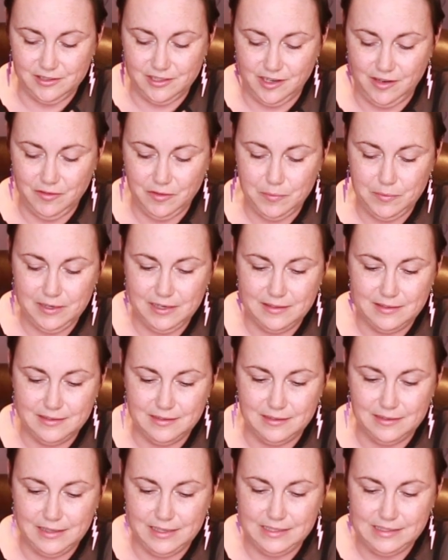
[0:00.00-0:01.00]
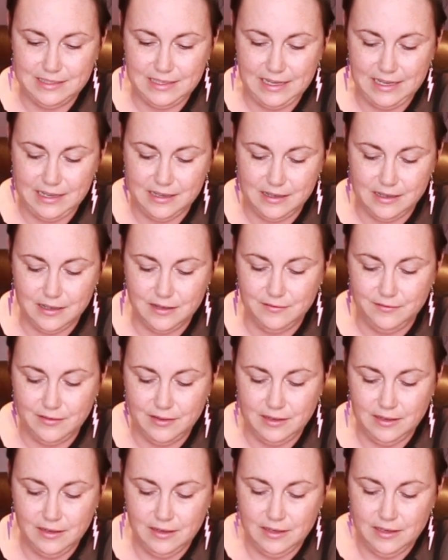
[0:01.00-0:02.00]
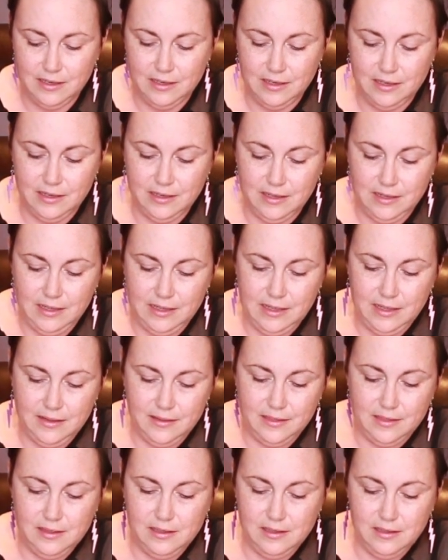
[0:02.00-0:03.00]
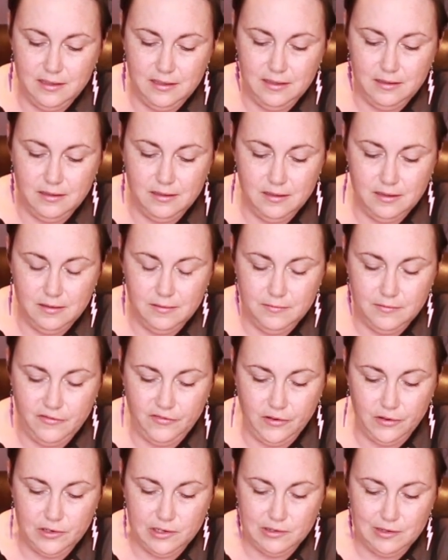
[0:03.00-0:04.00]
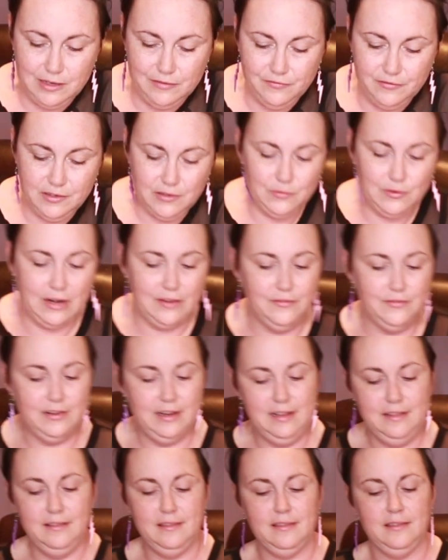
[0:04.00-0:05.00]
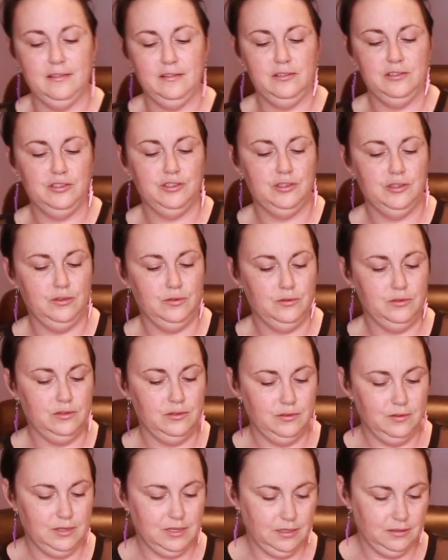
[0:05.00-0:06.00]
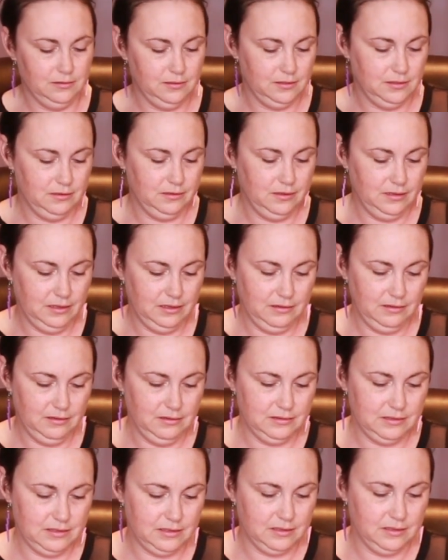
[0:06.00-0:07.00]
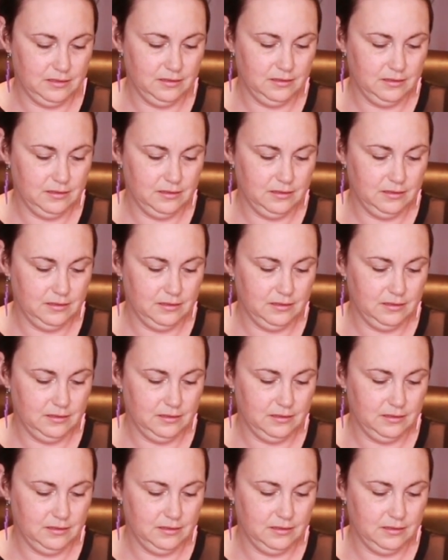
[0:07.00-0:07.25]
times, but I still like to have the photo up for reference. I'll show you guys